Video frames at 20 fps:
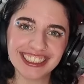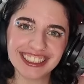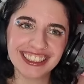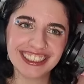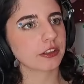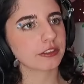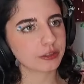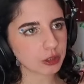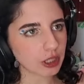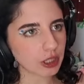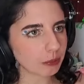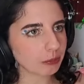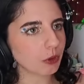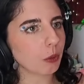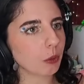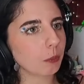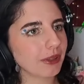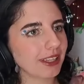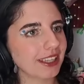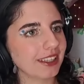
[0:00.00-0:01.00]
Because I'm
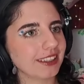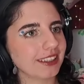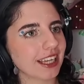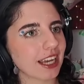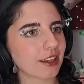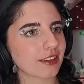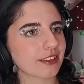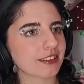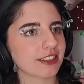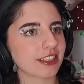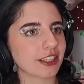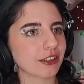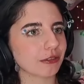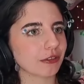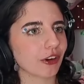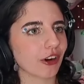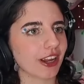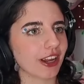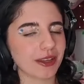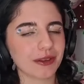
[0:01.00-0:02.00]
not being gaslit,
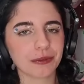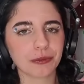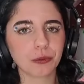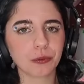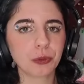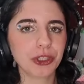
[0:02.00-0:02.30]
right?